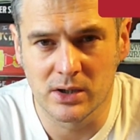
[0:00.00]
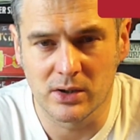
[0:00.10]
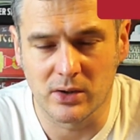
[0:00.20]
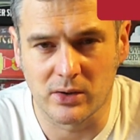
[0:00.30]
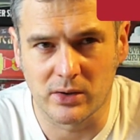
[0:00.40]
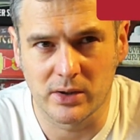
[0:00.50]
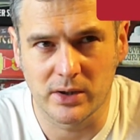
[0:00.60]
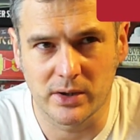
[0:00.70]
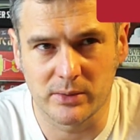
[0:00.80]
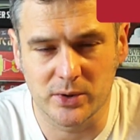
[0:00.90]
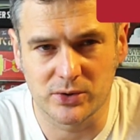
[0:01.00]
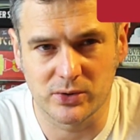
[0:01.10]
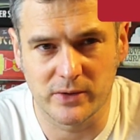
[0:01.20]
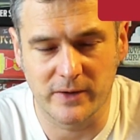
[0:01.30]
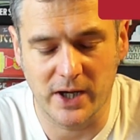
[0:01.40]
or I'm not
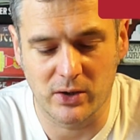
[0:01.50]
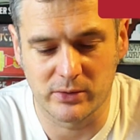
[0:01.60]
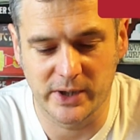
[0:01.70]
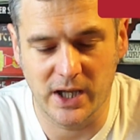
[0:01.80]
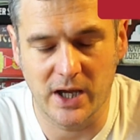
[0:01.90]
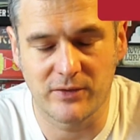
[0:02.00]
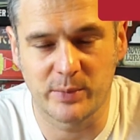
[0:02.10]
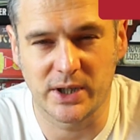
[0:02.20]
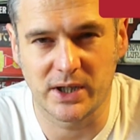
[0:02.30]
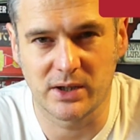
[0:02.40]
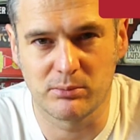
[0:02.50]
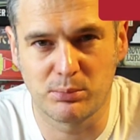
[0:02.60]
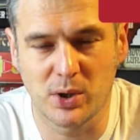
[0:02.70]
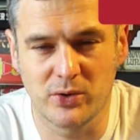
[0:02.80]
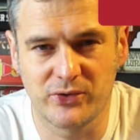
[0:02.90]
sure if I already have, but I can
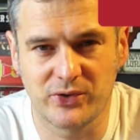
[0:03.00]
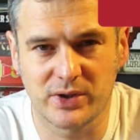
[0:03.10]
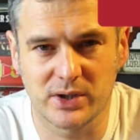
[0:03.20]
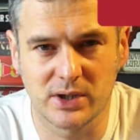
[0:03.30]
post